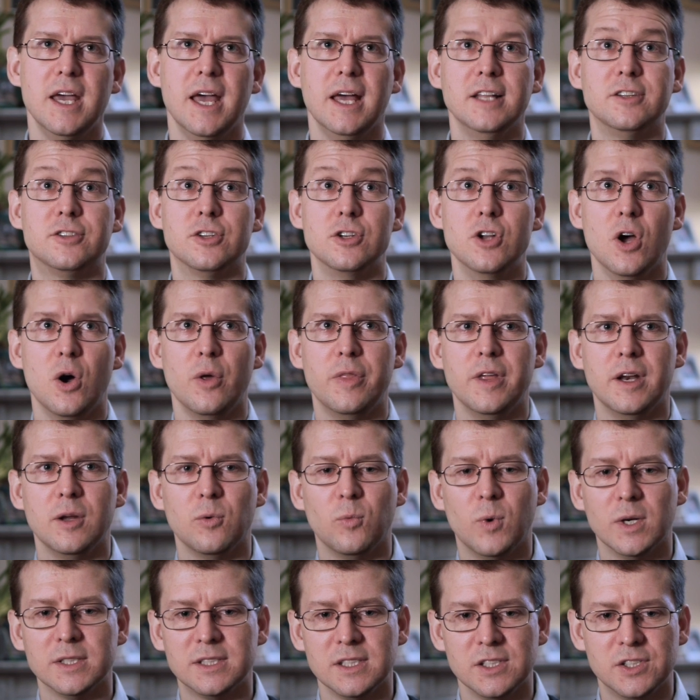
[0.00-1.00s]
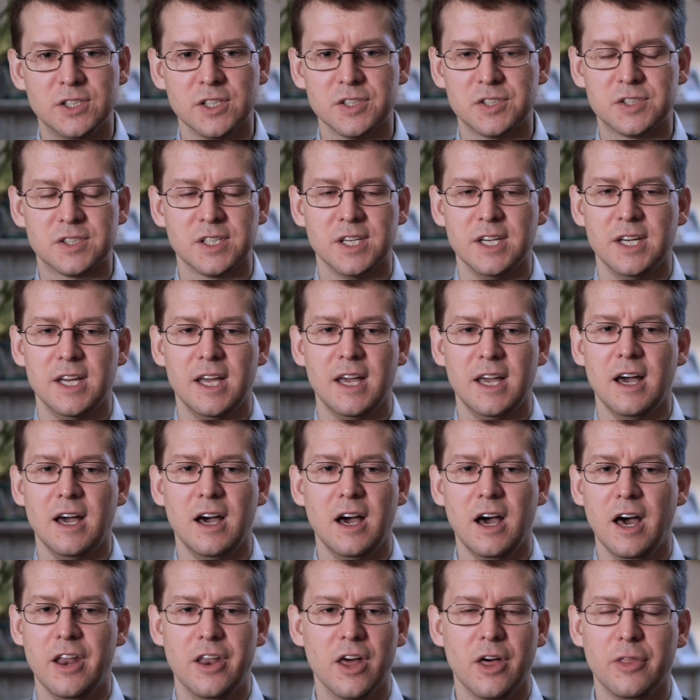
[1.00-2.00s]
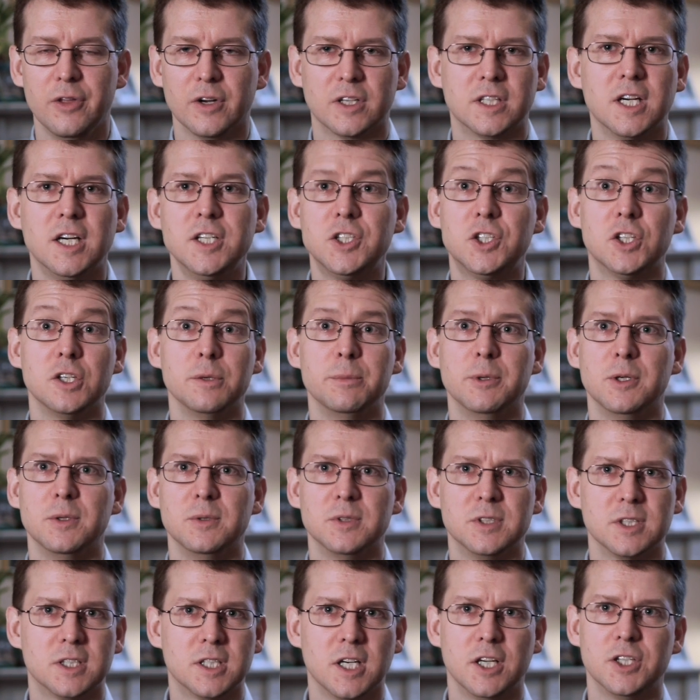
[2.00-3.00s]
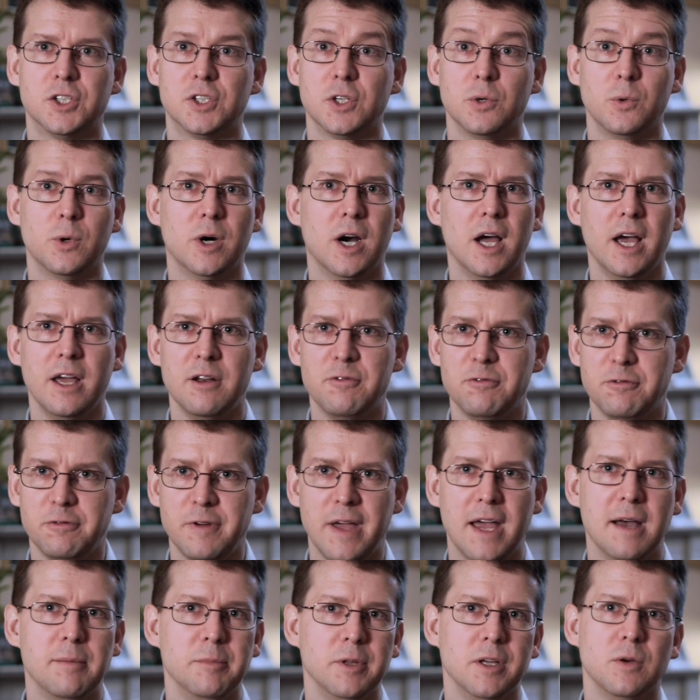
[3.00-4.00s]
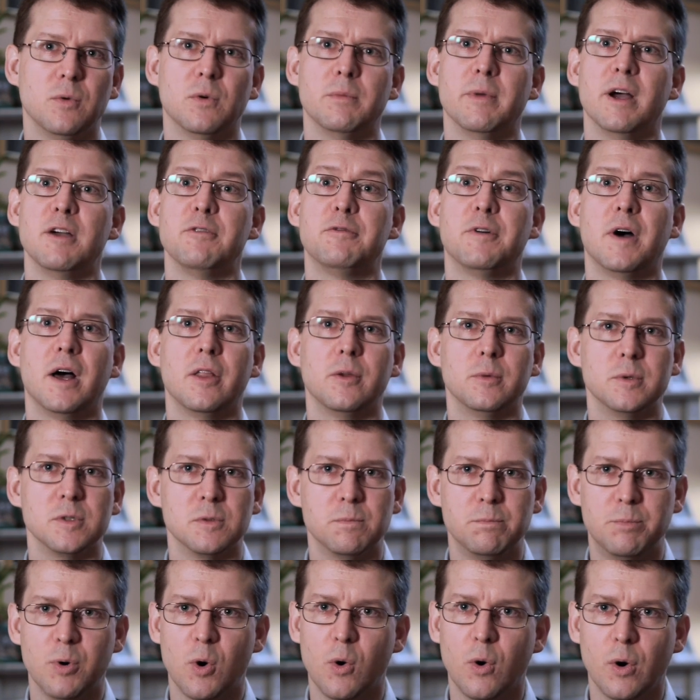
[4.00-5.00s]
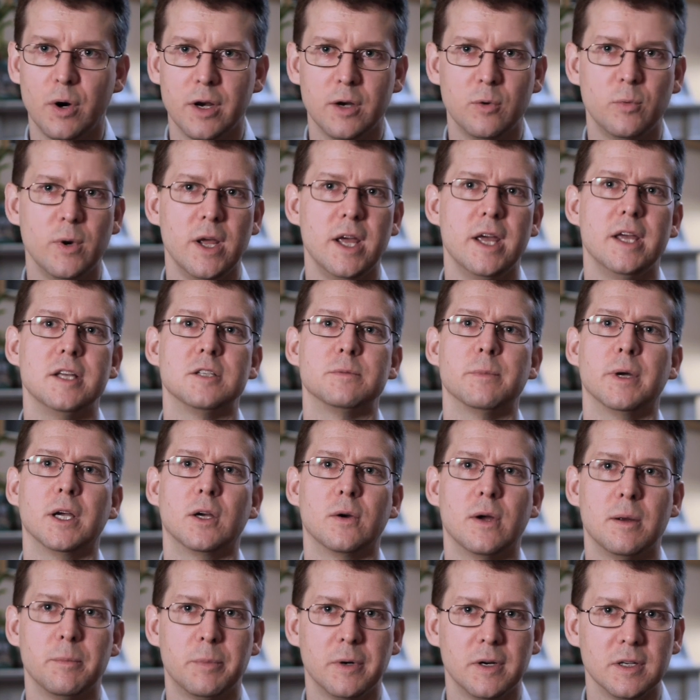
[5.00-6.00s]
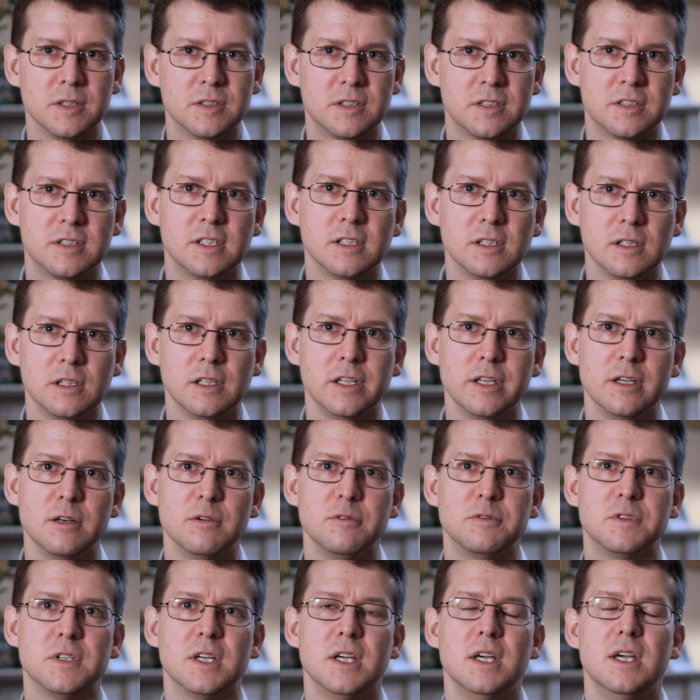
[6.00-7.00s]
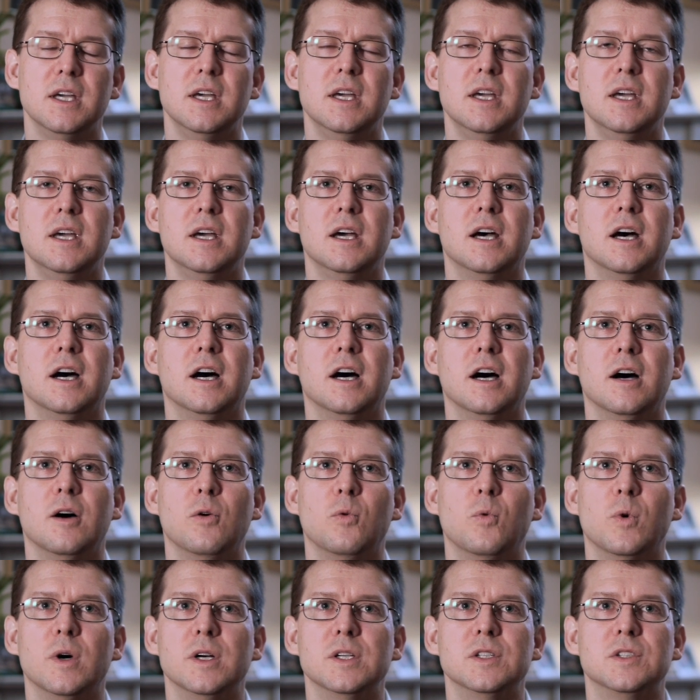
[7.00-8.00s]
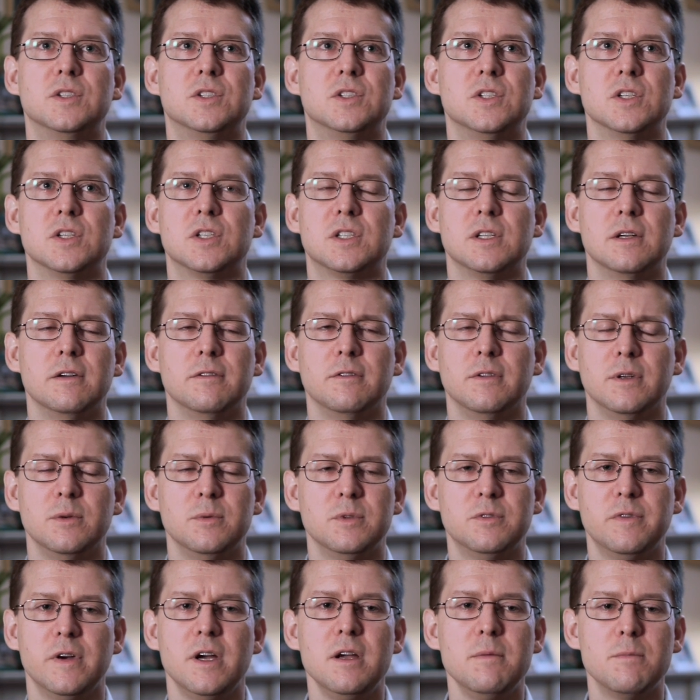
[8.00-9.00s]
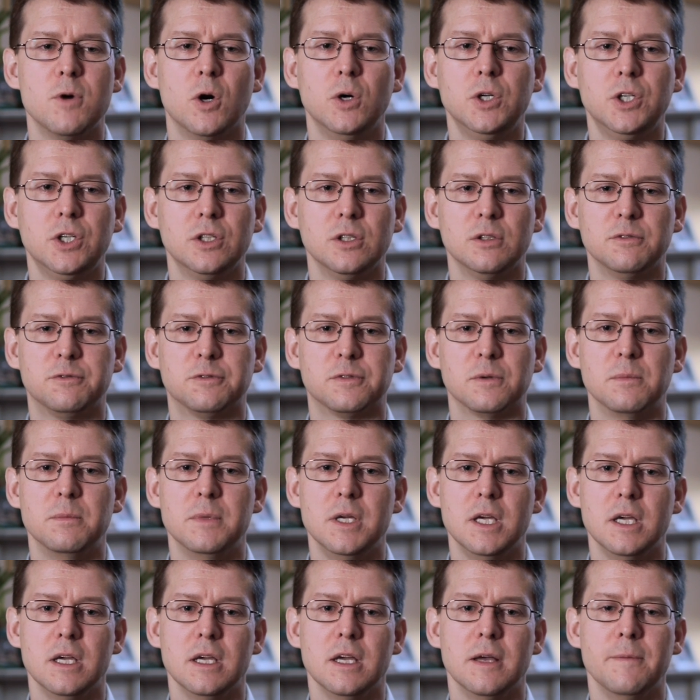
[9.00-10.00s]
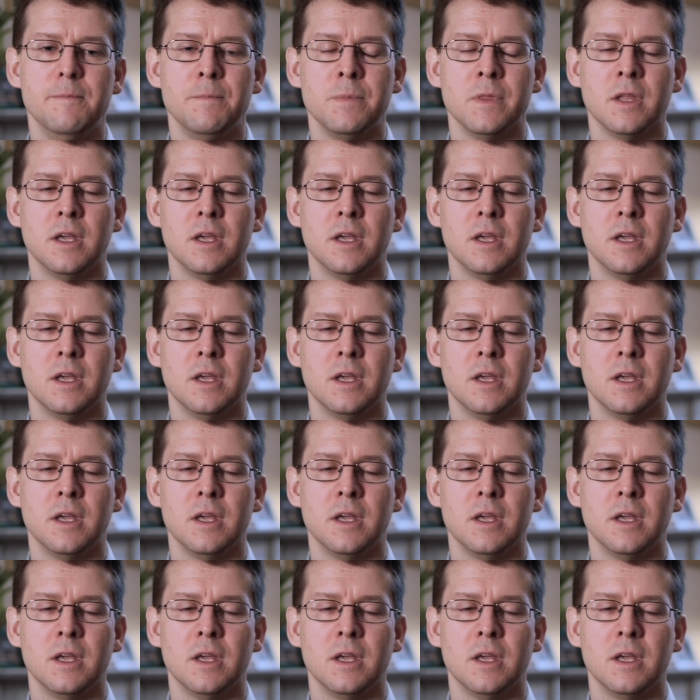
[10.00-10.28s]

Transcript: And to know that it wasn't just another country, but it was a country where I had family, where my father was born and raised, my grandparents still lived, uh, was just, it was very emotional for me.